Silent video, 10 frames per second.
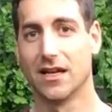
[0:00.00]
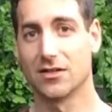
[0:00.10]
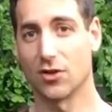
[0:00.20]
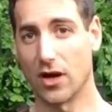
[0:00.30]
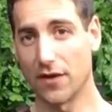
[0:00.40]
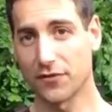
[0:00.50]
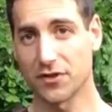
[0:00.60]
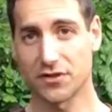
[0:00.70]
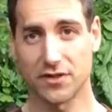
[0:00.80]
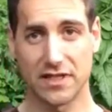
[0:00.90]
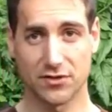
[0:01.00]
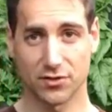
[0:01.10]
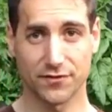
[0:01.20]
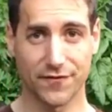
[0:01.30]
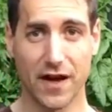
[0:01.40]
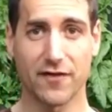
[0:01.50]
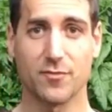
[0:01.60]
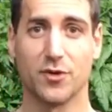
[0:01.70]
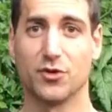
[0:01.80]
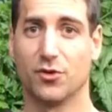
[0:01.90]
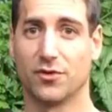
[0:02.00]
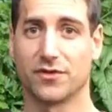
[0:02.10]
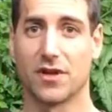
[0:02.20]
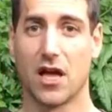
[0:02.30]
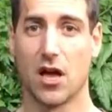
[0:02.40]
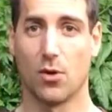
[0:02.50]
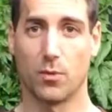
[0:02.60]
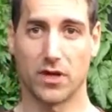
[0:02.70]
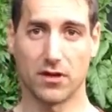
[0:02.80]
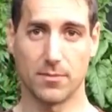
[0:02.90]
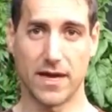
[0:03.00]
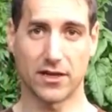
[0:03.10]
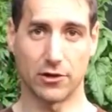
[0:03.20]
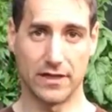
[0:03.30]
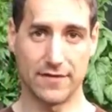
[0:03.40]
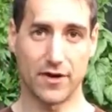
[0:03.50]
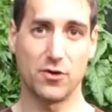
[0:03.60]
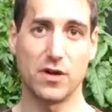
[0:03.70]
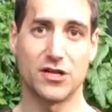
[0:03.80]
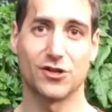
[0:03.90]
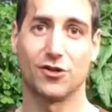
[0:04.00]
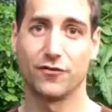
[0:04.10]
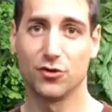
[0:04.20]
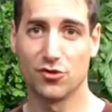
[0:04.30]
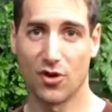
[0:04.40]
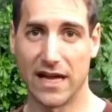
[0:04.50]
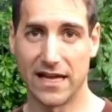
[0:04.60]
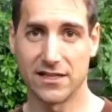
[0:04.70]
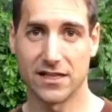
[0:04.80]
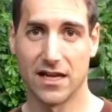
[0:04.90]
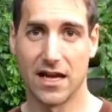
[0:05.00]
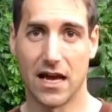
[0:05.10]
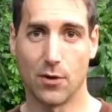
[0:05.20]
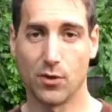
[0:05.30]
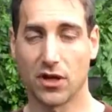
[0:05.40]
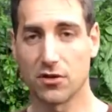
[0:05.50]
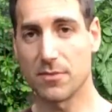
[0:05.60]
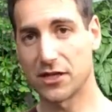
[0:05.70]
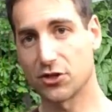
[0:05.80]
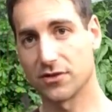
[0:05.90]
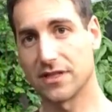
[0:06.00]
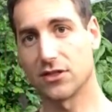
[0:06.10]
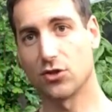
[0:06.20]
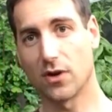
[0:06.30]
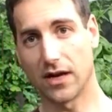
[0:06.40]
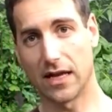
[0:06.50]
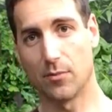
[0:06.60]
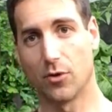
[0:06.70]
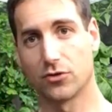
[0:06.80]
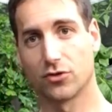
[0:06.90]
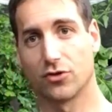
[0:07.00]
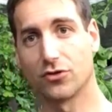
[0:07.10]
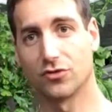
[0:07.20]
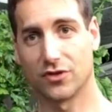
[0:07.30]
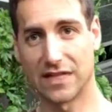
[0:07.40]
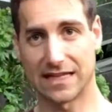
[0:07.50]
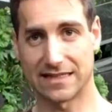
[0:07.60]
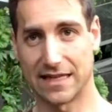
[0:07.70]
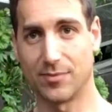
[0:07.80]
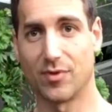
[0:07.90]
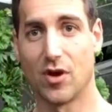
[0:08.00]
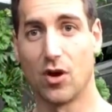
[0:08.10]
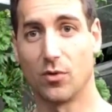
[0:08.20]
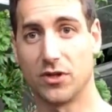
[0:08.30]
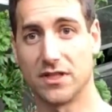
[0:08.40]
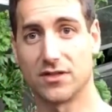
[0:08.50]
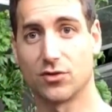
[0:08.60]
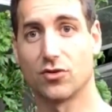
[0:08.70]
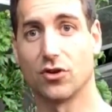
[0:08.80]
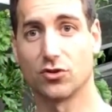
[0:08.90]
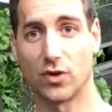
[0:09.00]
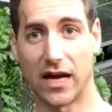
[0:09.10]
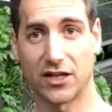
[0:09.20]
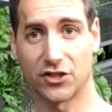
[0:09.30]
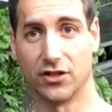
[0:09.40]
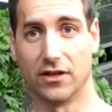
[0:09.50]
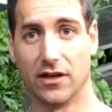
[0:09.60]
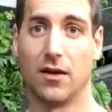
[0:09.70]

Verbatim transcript: So after studying those five modules, we're going to make an evaluation of your knowledge and we're going to make sure that you are able to go to the next step, which is to go to action.